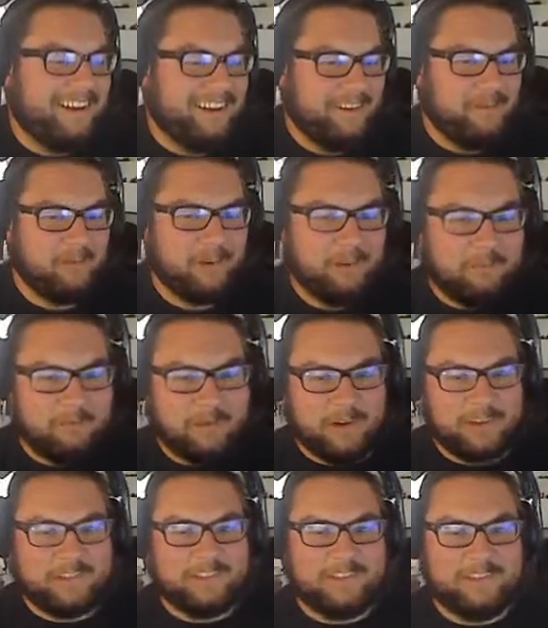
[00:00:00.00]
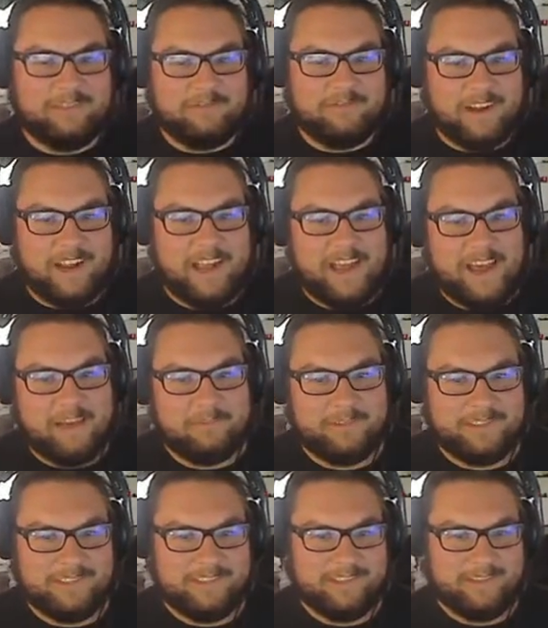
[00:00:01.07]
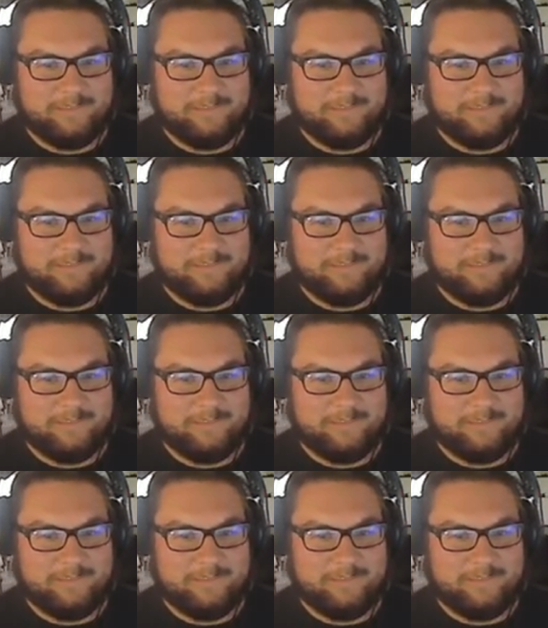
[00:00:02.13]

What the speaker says: One punch is very apt, sir.